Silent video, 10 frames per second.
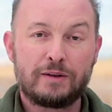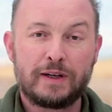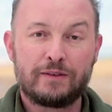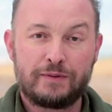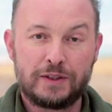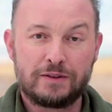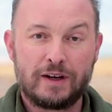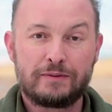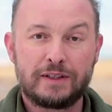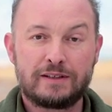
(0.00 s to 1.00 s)
about
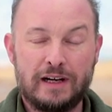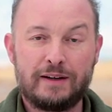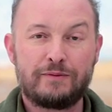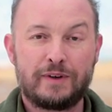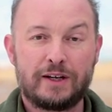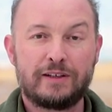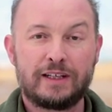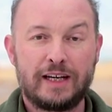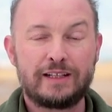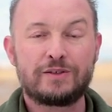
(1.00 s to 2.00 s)
photographing
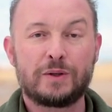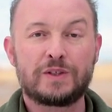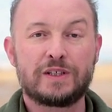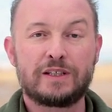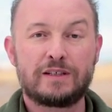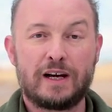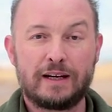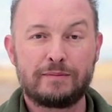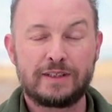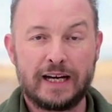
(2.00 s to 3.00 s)
time-varying light sources.
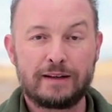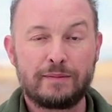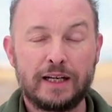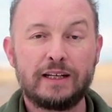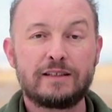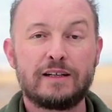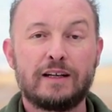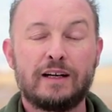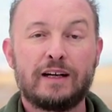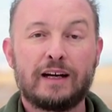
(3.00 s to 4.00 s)
I'm Dan Bennett,
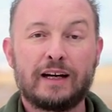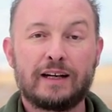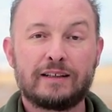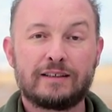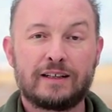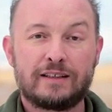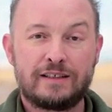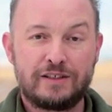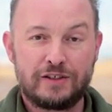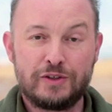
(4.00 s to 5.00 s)
and
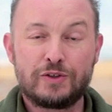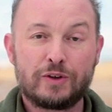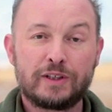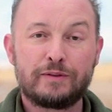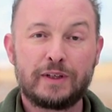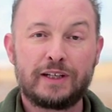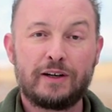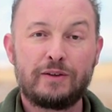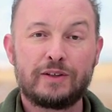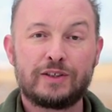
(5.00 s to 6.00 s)
this is a tutorial
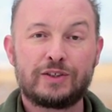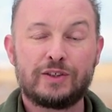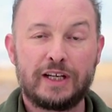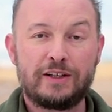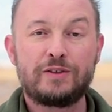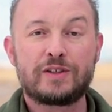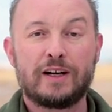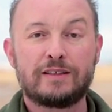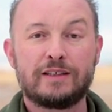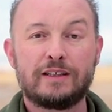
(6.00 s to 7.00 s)
video that should get you
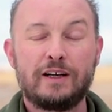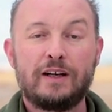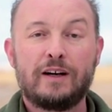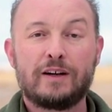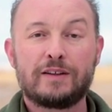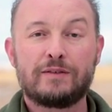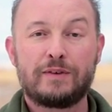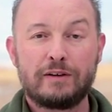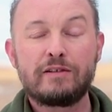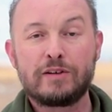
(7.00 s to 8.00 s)
started on the
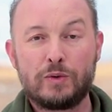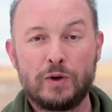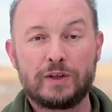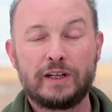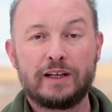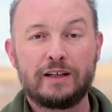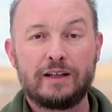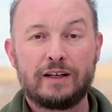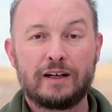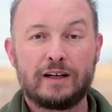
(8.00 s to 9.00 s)
very rewarding
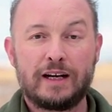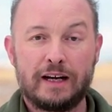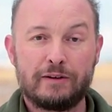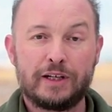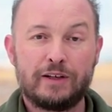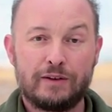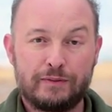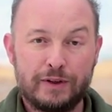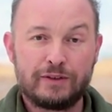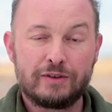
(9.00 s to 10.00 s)
area
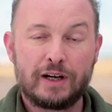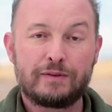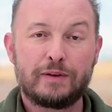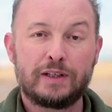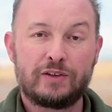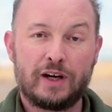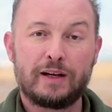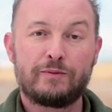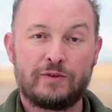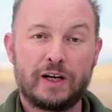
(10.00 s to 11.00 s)
of photographing
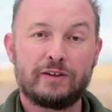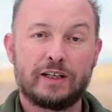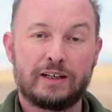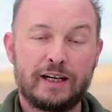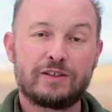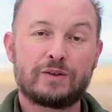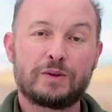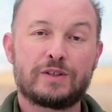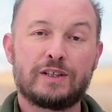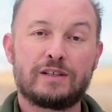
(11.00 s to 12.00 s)
time-varying light
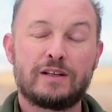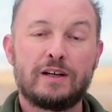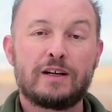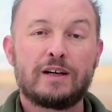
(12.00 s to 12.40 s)
sources.